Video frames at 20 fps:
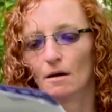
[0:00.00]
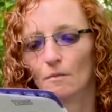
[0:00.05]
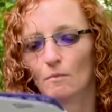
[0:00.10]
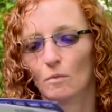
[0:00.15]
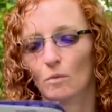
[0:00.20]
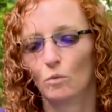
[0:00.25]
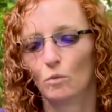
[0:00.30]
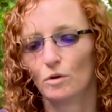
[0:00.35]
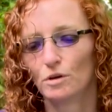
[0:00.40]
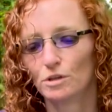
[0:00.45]

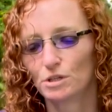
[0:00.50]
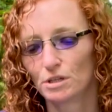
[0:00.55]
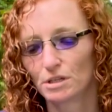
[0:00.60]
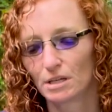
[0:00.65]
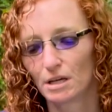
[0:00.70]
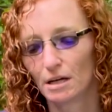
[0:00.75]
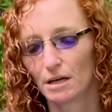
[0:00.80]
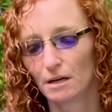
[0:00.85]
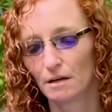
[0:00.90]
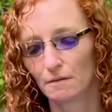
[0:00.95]
We're just
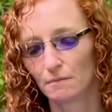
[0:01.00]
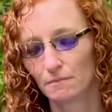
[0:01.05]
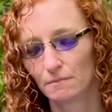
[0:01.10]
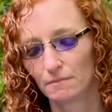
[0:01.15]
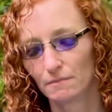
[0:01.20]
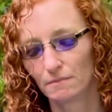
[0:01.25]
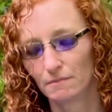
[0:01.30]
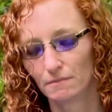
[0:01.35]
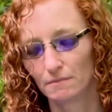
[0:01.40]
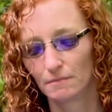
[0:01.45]
gonna
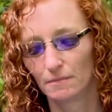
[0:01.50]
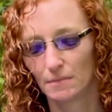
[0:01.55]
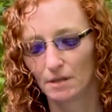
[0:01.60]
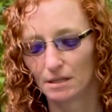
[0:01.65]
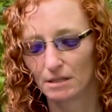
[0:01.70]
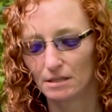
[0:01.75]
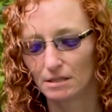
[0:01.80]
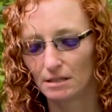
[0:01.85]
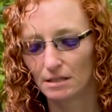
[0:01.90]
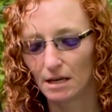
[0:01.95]

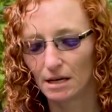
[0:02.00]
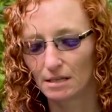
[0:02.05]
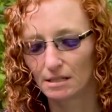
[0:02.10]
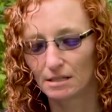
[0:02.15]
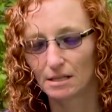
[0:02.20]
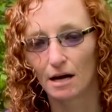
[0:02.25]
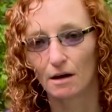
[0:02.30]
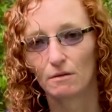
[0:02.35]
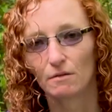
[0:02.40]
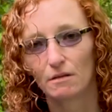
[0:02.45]
test
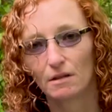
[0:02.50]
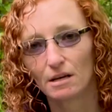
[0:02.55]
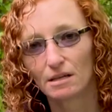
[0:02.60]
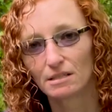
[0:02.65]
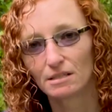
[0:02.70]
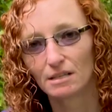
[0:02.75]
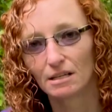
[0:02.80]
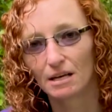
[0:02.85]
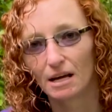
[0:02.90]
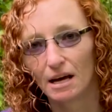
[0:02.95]
out this
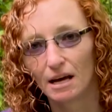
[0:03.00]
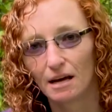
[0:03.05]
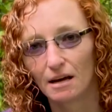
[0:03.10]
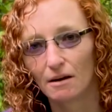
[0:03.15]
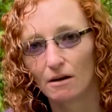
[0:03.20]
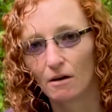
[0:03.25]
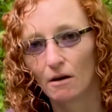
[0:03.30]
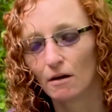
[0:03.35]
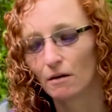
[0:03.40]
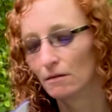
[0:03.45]
today
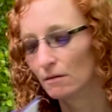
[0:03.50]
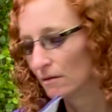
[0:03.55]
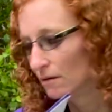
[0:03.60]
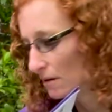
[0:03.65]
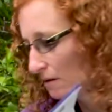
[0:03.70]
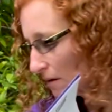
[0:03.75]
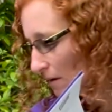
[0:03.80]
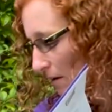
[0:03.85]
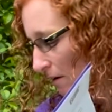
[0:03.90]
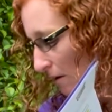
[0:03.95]
on
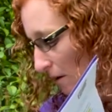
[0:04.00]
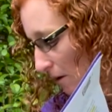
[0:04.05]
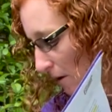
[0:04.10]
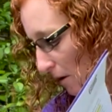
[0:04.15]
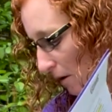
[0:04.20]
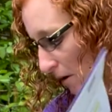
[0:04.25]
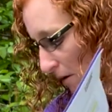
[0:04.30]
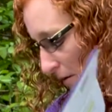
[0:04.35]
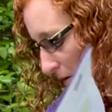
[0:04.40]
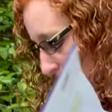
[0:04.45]

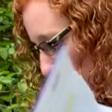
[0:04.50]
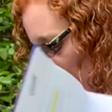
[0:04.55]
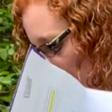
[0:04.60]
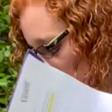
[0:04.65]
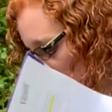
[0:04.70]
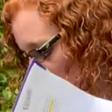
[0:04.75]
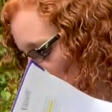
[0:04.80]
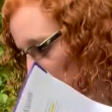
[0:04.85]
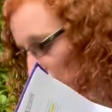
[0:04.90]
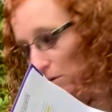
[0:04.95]
the
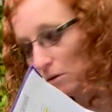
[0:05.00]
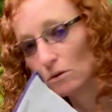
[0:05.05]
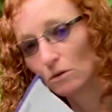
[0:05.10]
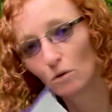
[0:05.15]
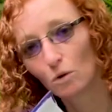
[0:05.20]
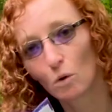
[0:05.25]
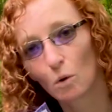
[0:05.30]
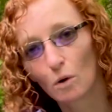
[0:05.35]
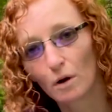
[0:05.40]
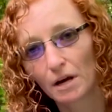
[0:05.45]

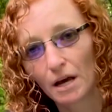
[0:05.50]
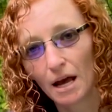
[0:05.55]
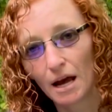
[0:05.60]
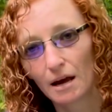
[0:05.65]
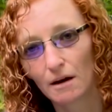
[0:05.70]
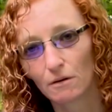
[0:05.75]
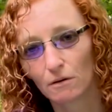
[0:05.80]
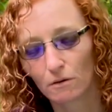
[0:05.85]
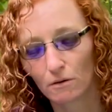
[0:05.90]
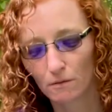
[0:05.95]
cork
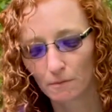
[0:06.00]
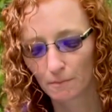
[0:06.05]
handle,